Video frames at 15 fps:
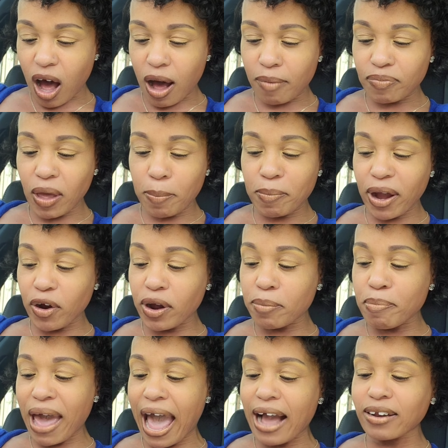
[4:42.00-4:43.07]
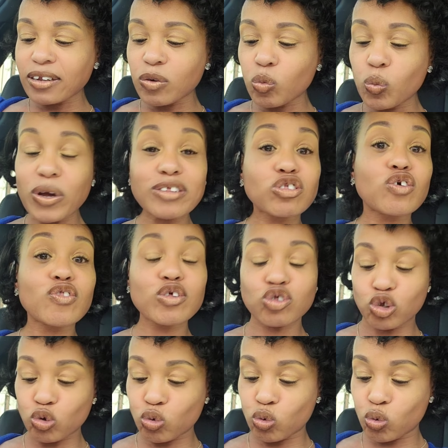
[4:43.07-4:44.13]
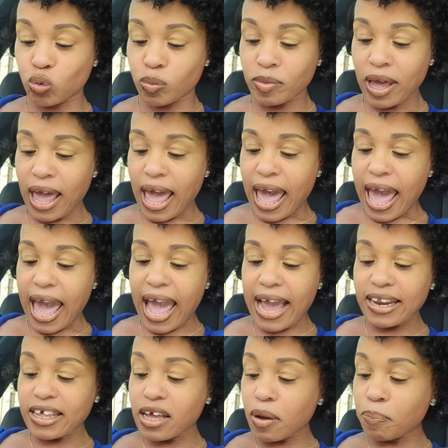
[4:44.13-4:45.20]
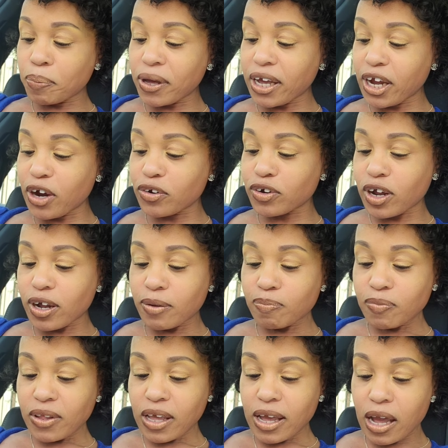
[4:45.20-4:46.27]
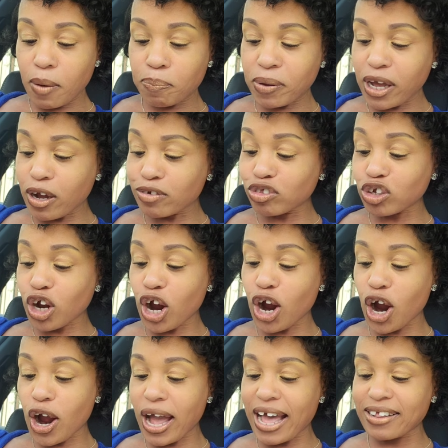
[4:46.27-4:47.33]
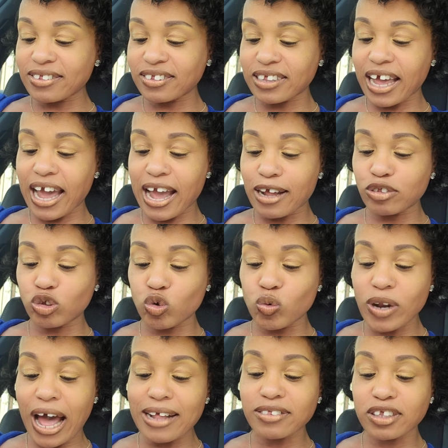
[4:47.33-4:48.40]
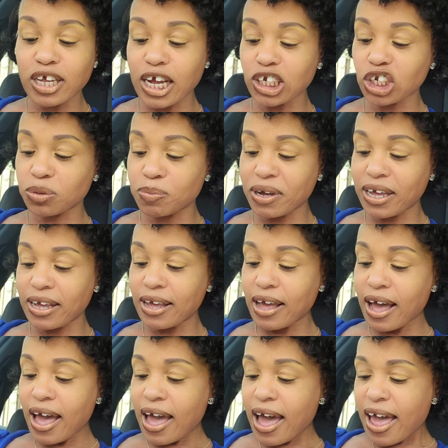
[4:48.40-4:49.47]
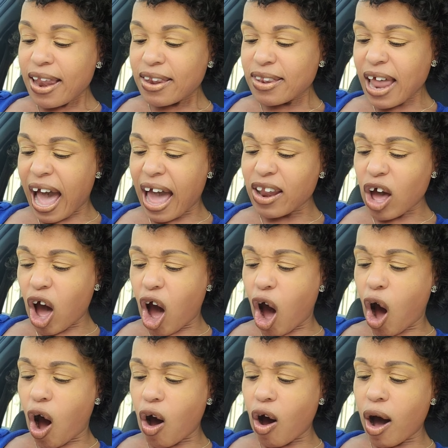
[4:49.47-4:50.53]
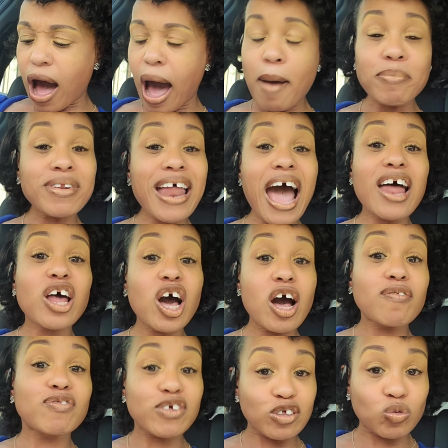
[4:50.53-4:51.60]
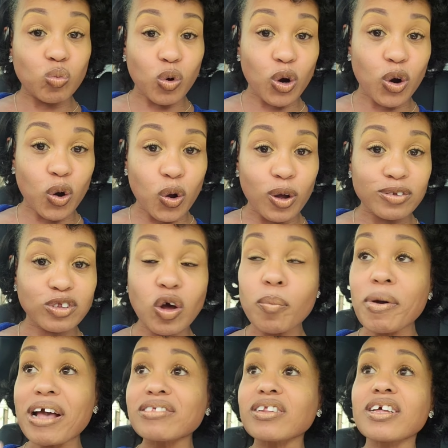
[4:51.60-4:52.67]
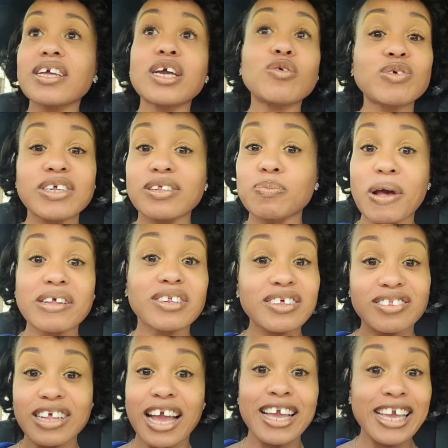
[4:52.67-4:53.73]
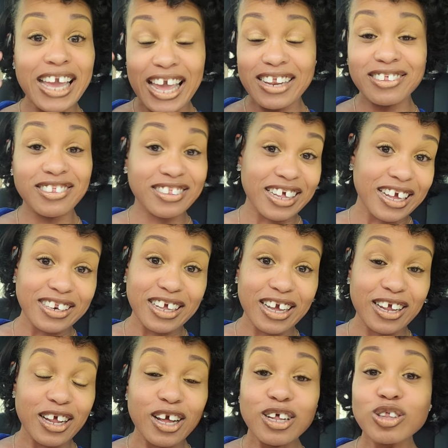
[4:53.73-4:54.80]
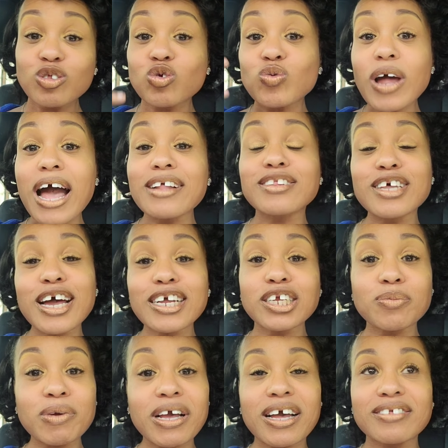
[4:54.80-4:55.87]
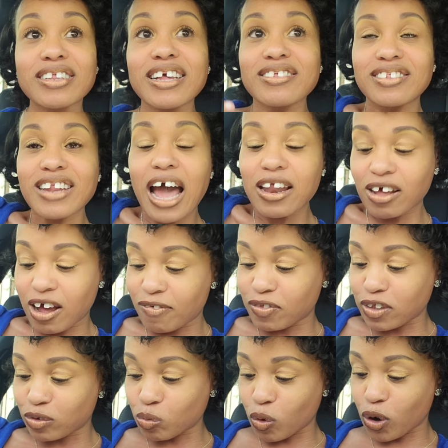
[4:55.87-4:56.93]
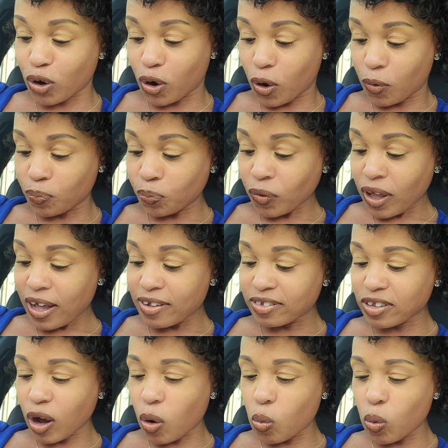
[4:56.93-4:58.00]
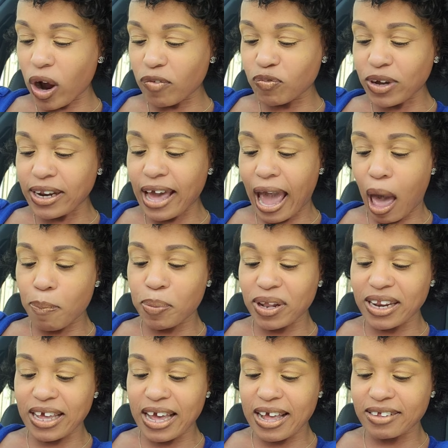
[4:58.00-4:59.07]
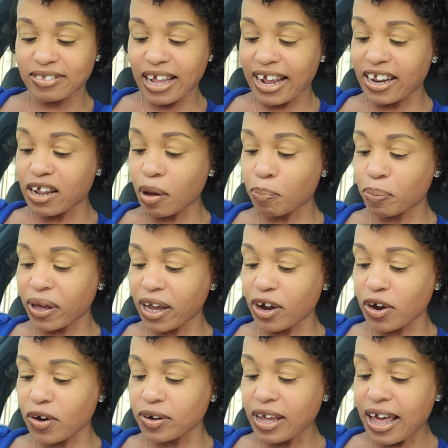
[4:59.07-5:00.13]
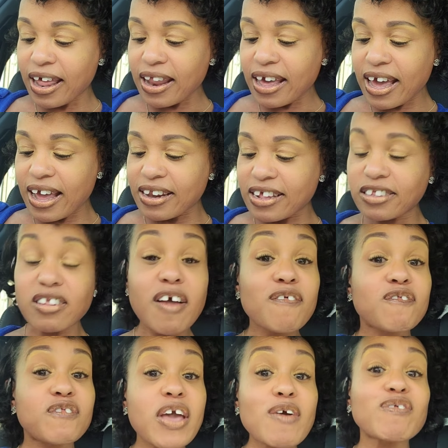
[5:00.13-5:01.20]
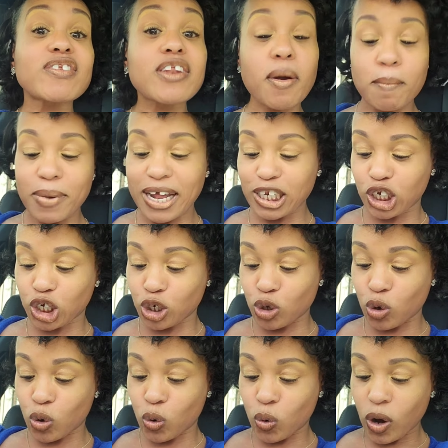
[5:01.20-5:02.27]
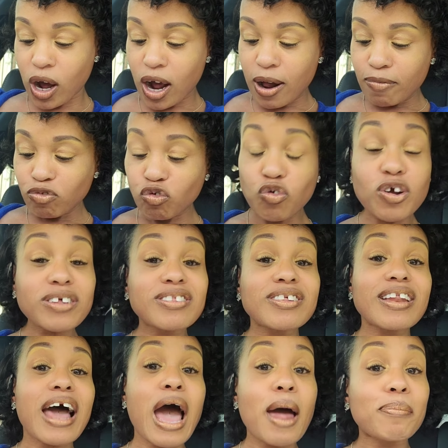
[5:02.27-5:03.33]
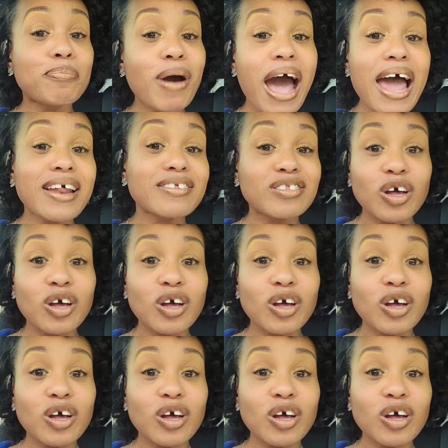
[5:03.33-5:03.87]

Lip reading: that Mary Magdalene went to the tomb, and he appeared to her and said, "Do not touch me. I'm not of this world." So basically, he was just basically saying he ascended do not touch me because he's not of this world. And so what really happened is that he appeared in his fifth dimensional crystalline body. So